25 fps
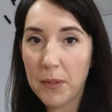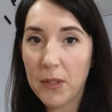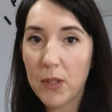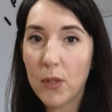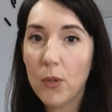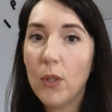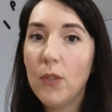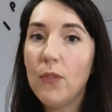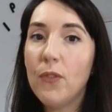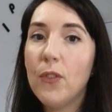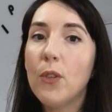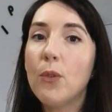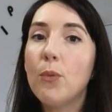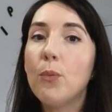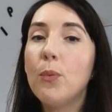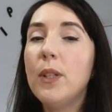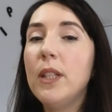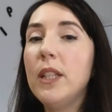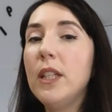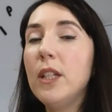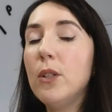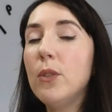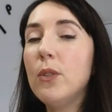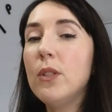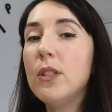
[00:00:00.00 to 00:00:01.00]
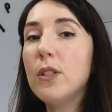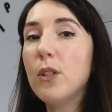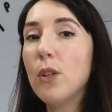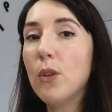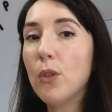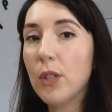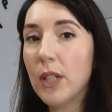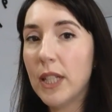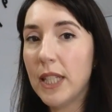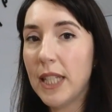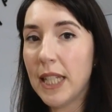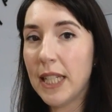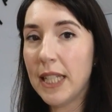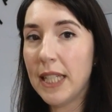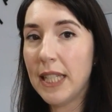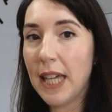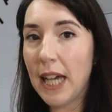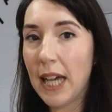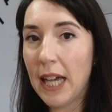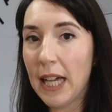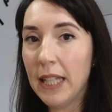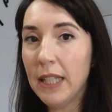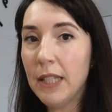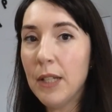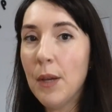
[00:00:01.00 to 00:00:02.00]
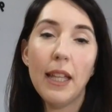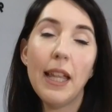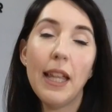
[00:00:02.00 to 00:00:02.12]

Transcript: So if your video is longer than that,